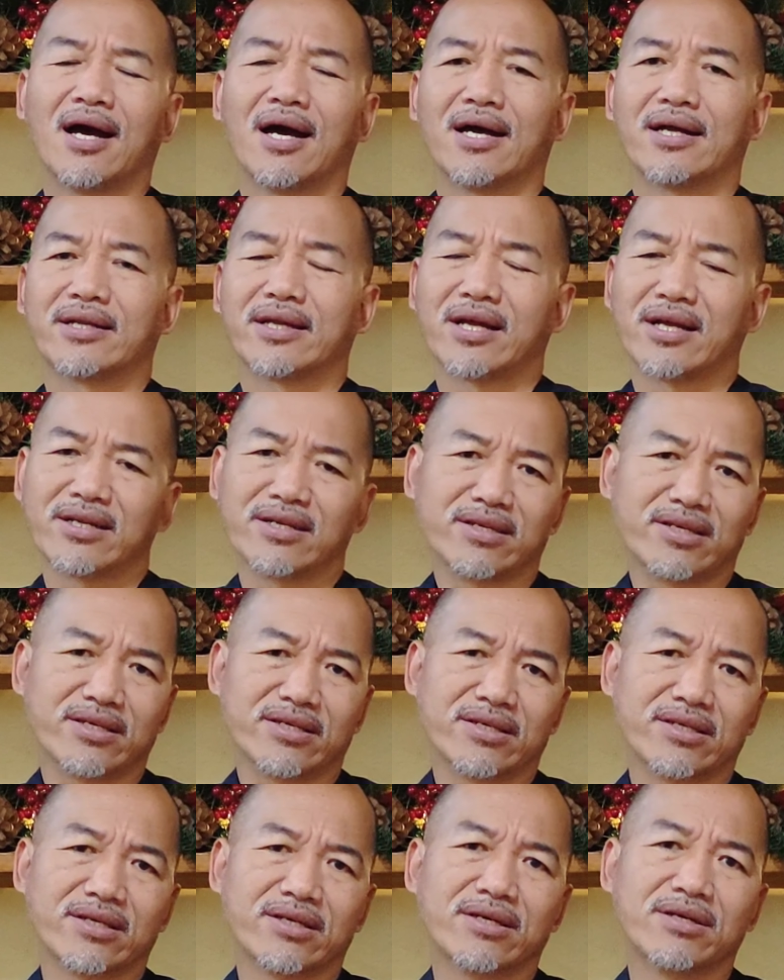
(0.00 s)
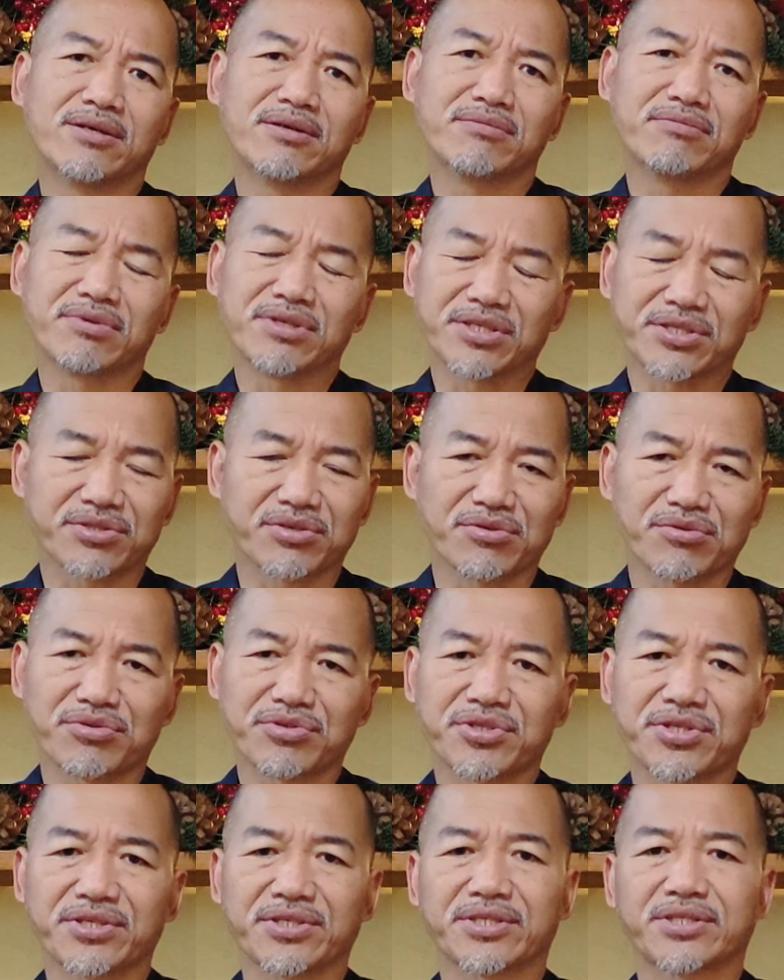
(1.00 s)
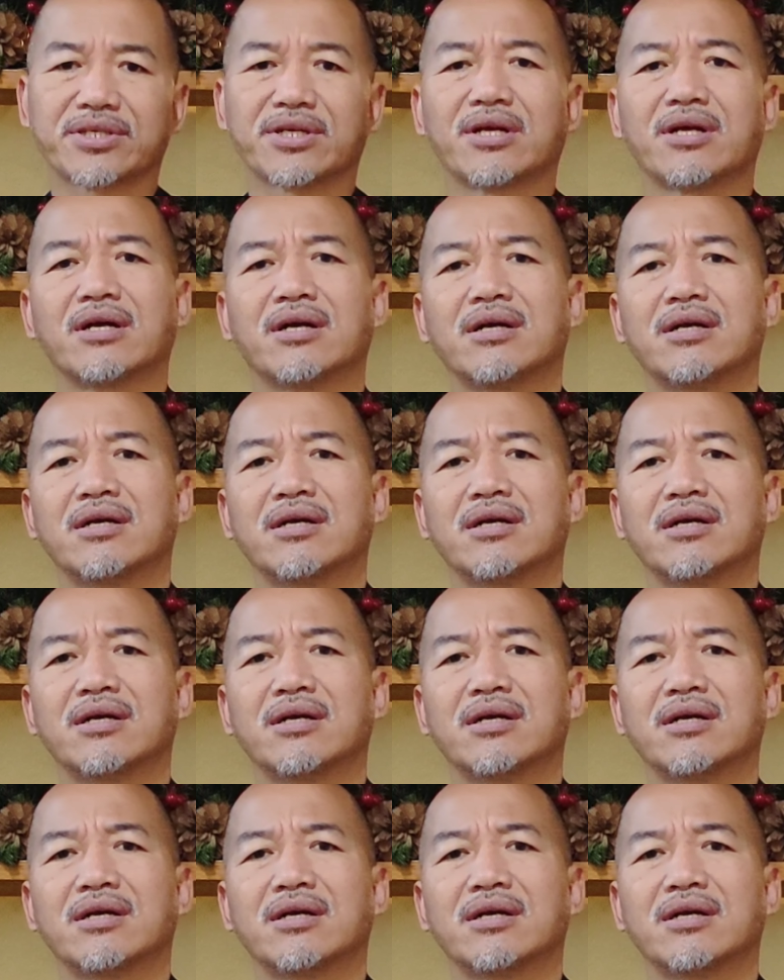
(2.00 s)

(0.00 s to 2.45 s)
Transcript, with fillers: had any resources.